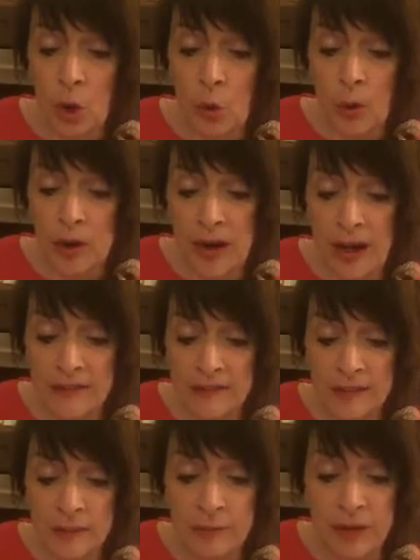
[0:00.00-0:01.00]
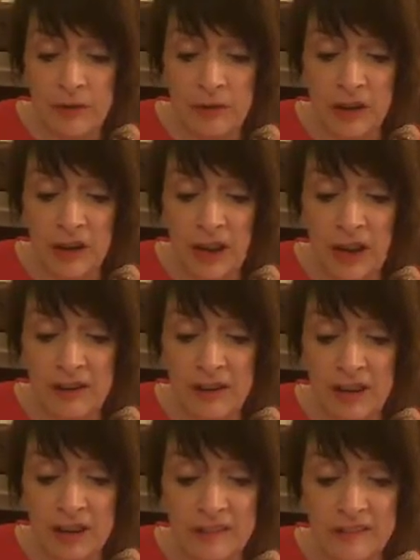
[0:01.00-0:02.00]
whenas he had been
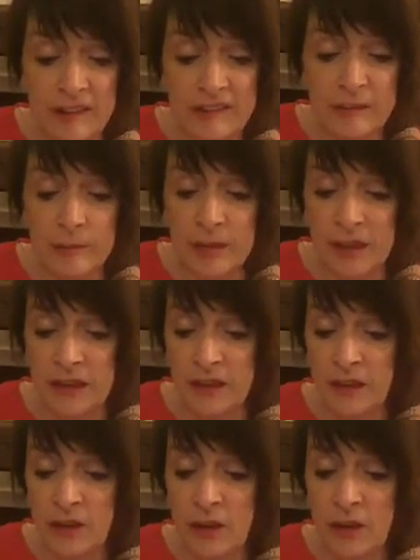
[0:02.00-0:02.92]
reclining, and said to me,